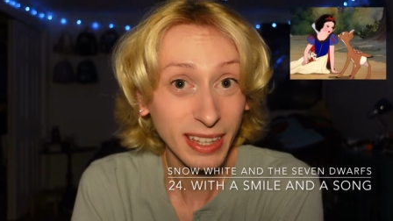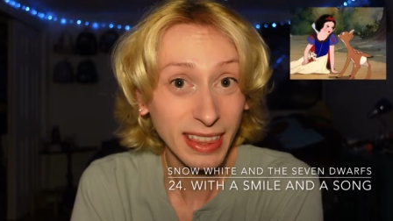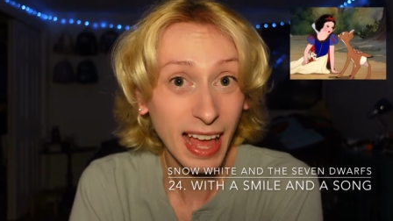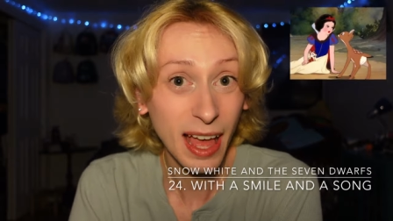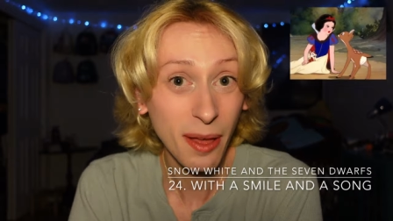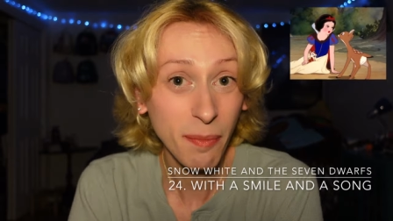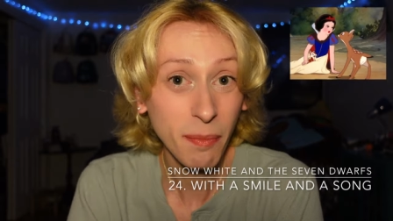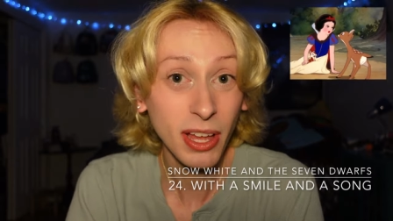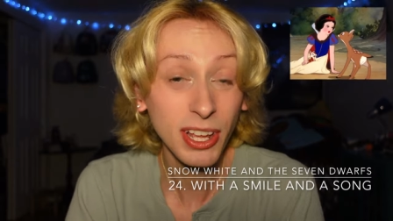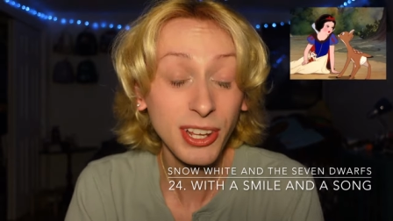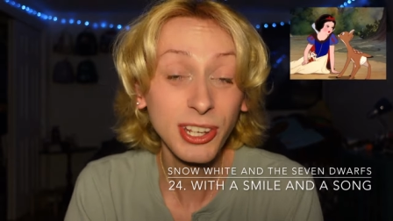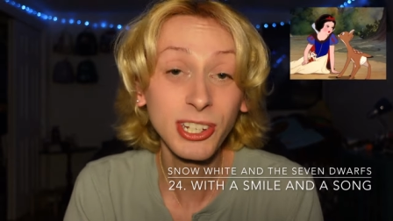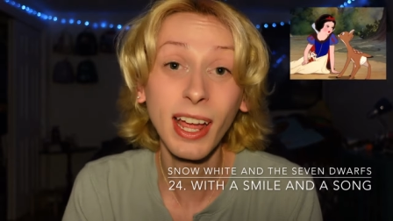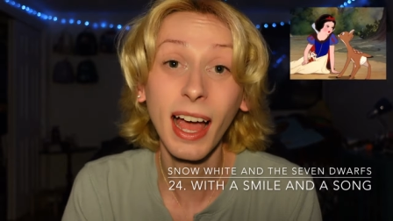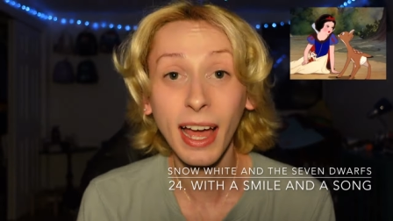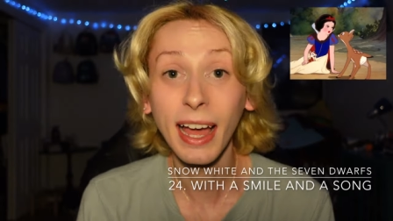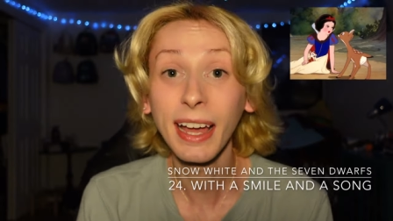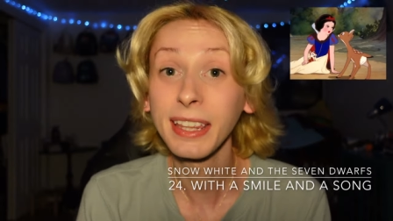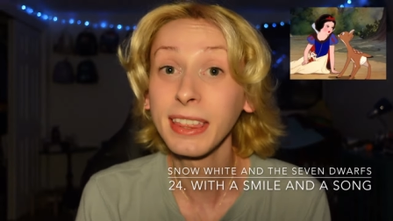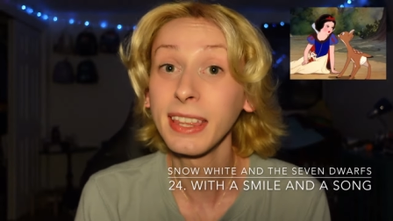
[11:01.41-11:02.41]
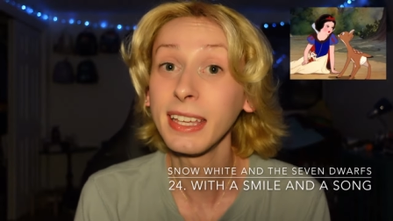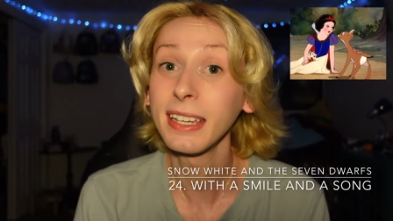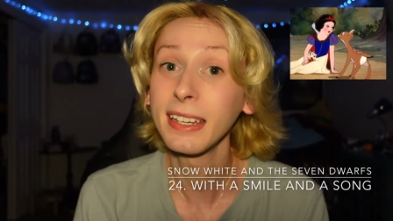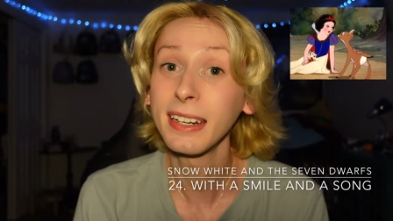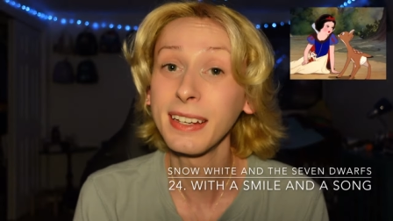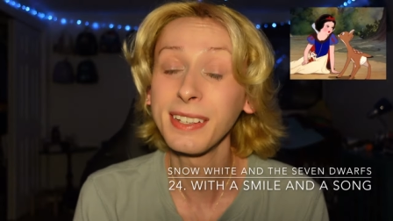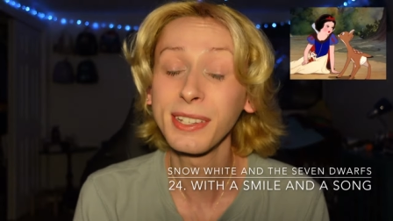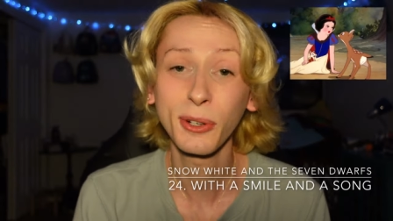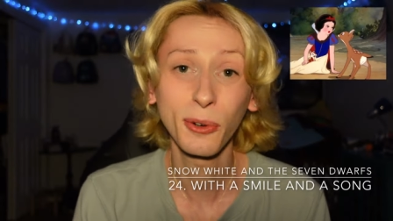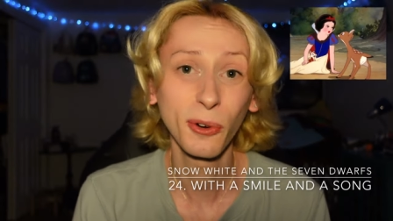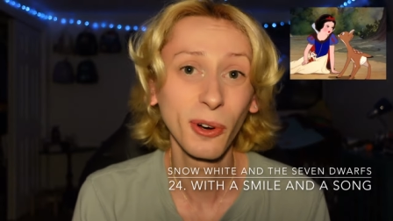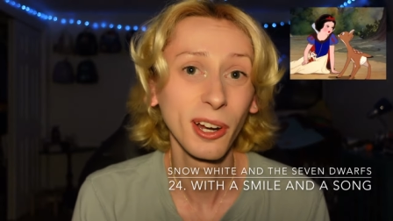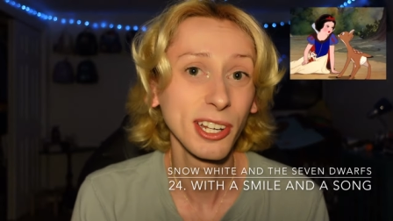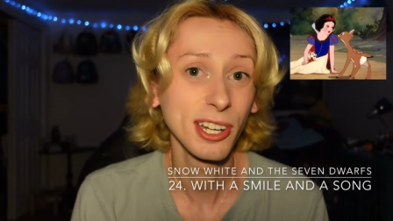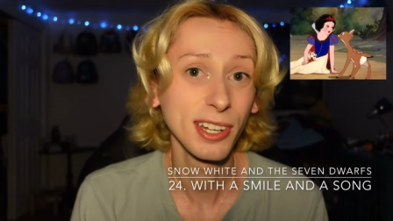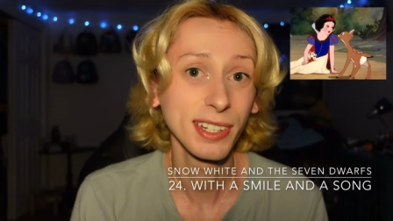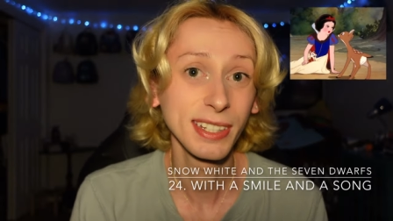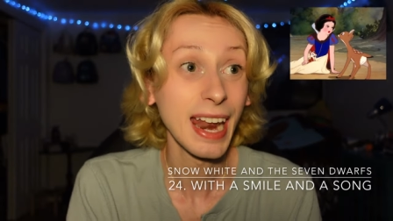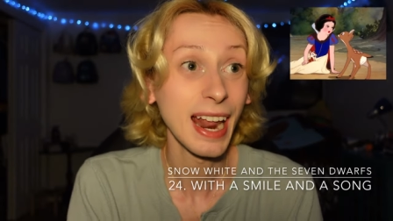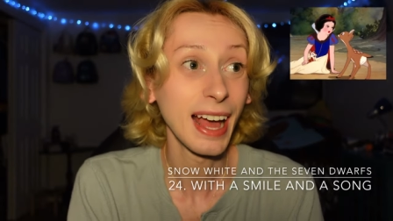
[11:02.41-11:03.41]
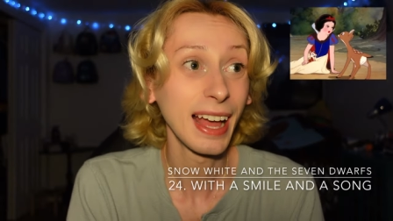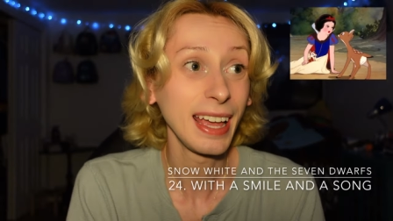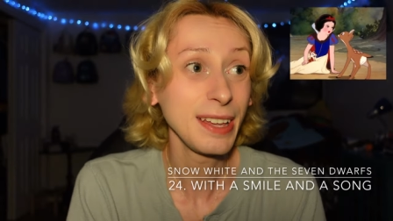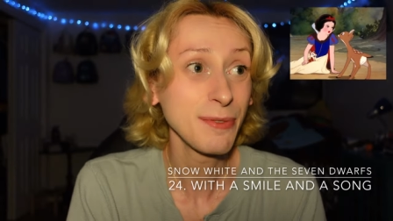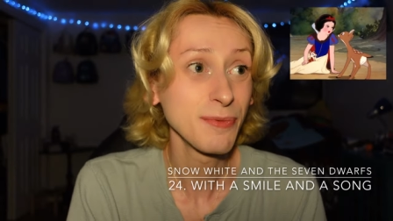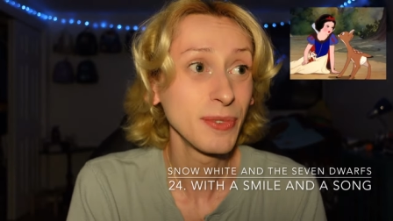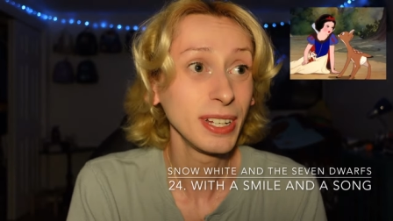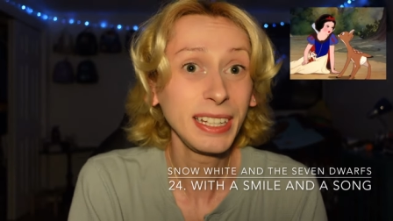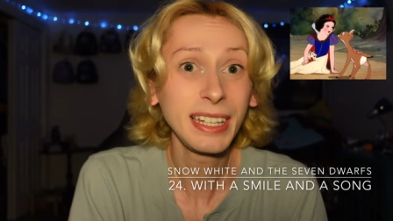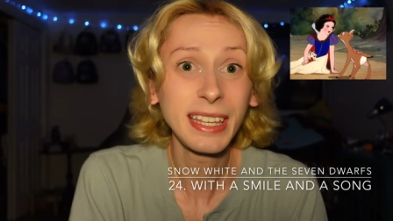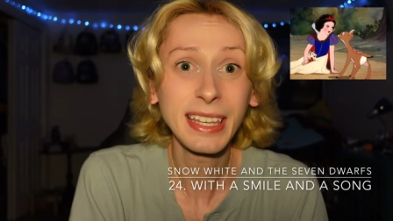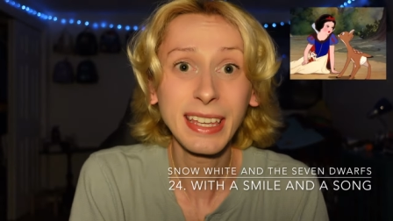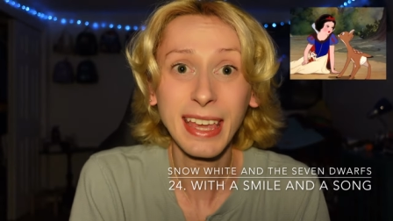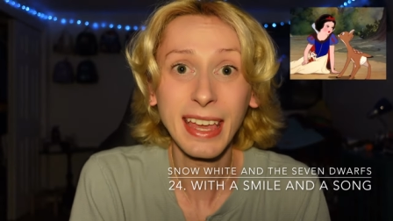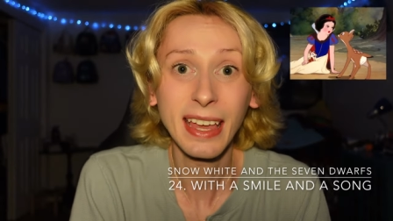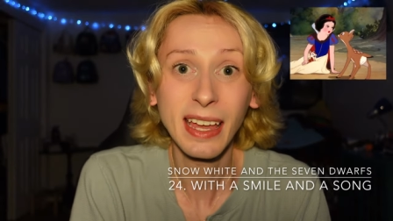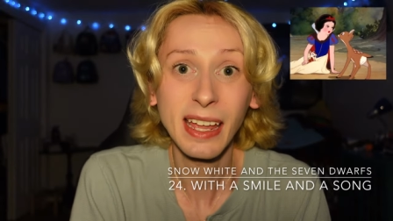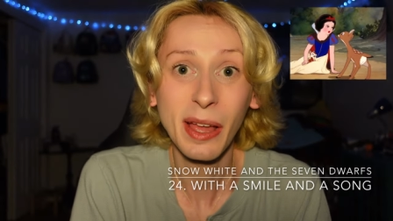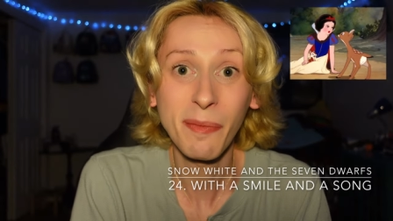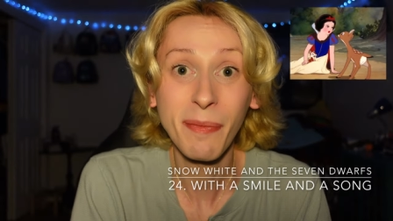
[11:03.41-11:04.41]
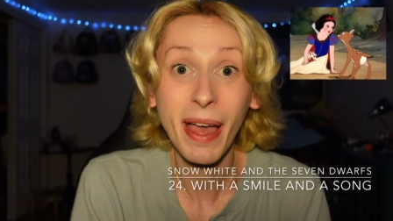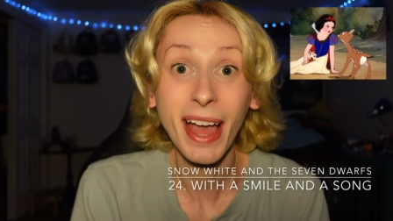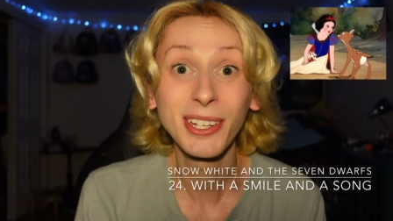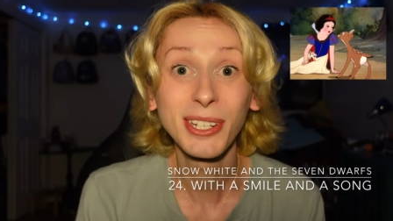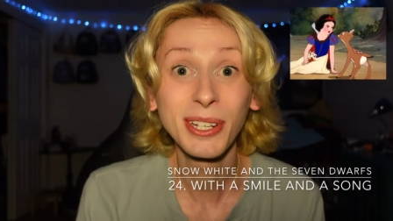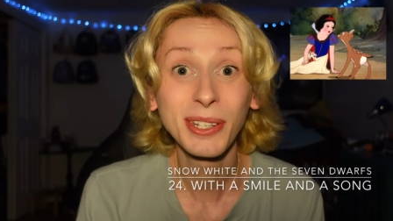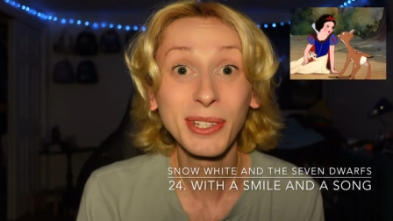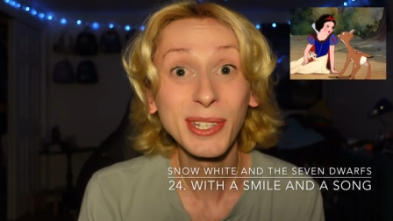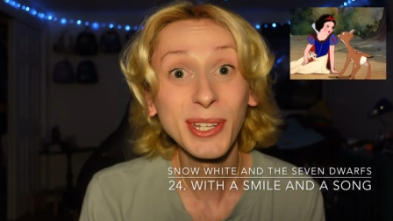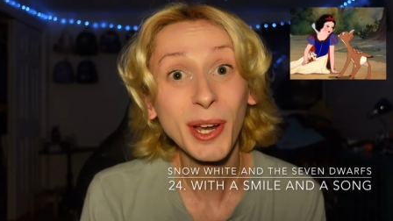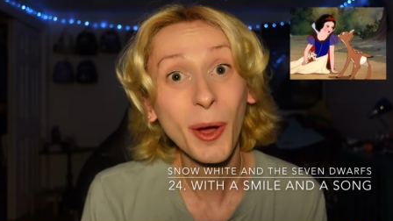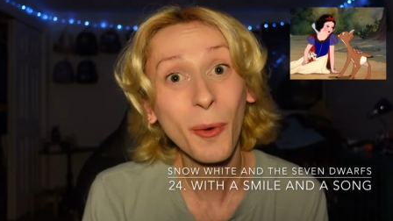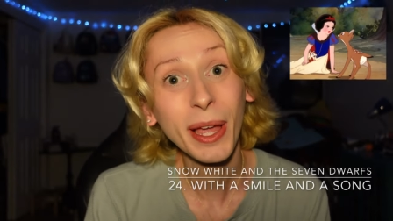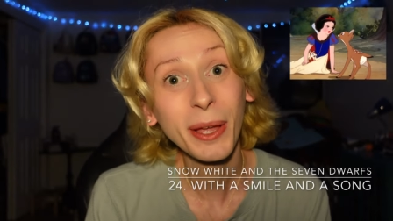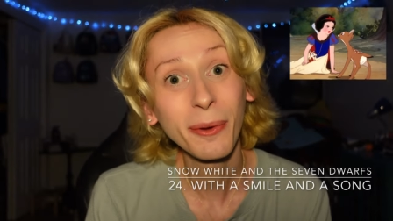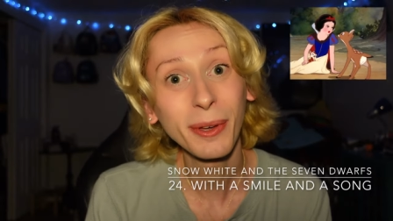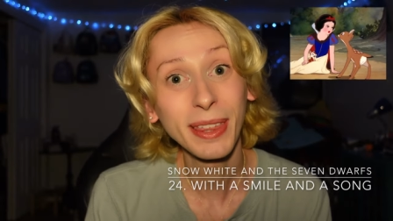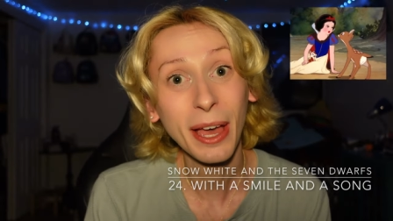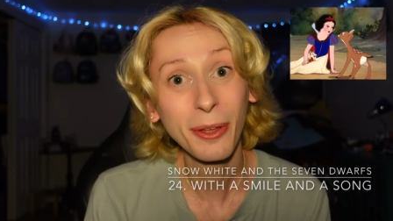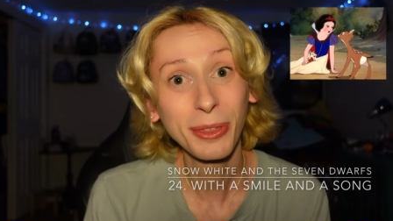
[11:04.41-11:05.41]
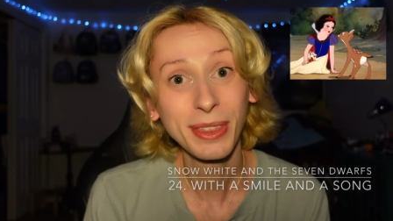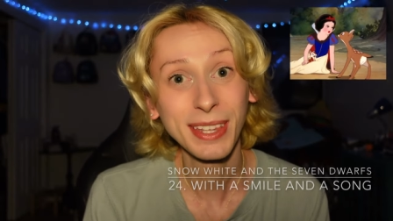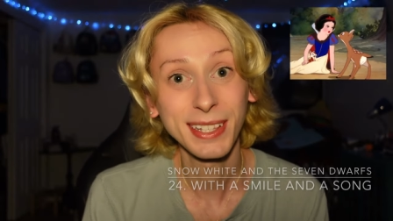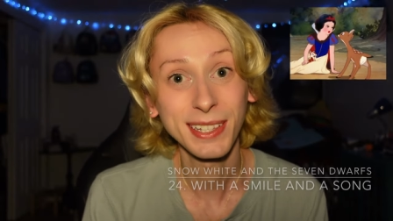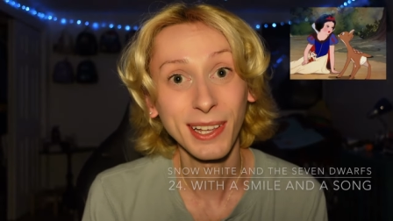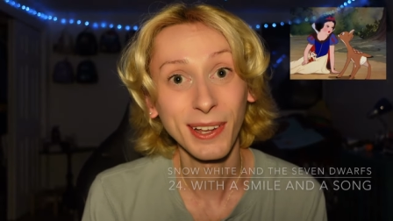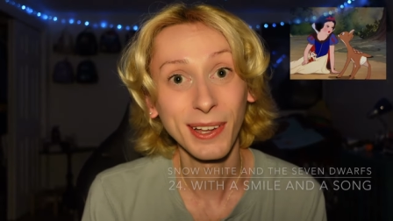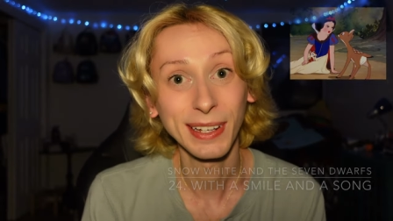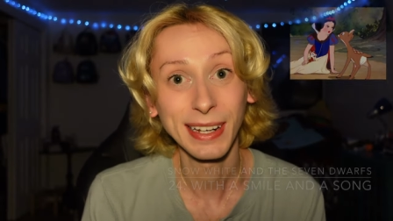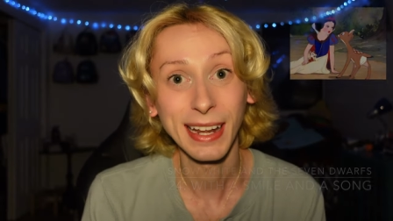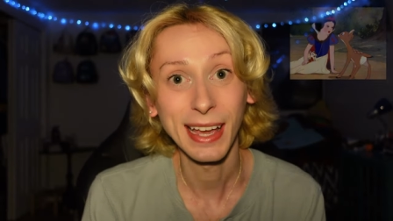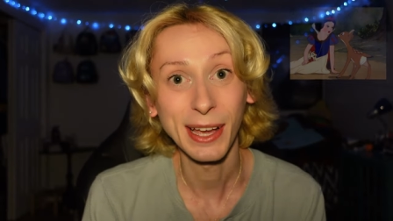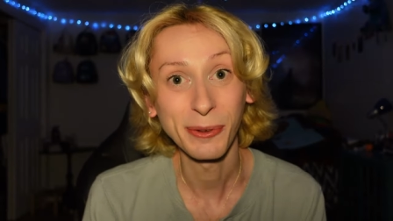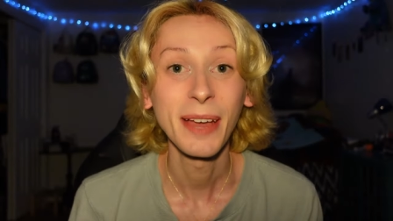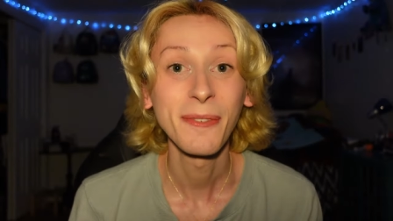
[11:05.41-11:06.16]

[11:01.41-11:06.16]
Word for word: that much, I think it is gorgeous. And I really can't imagine Snow White without this song now.